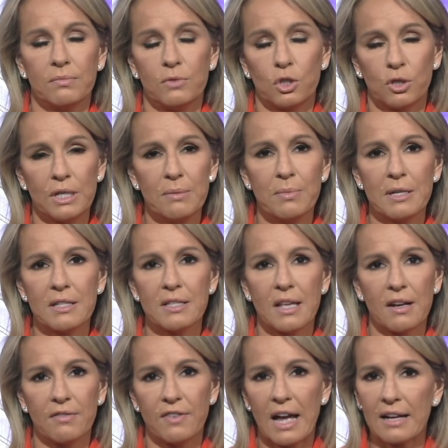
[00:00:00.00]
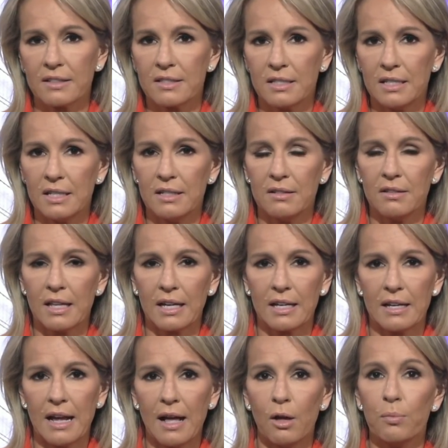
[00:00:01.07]
treatments and a vaccine that
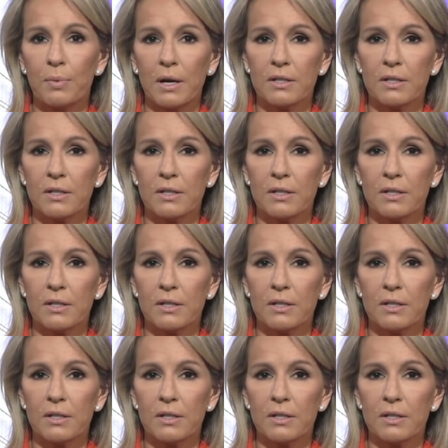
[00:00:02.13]
can help